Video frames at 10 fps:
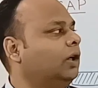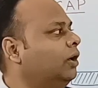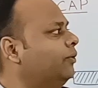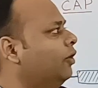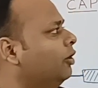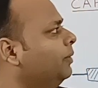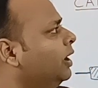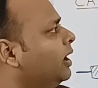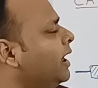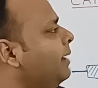forming a
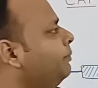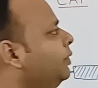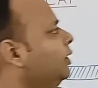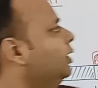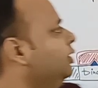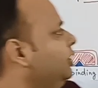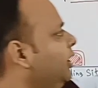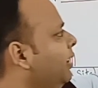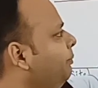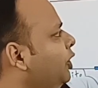
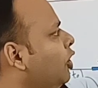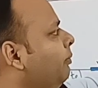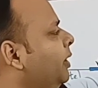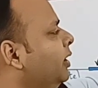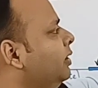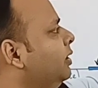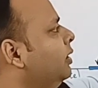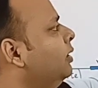CAP-cAMP complex.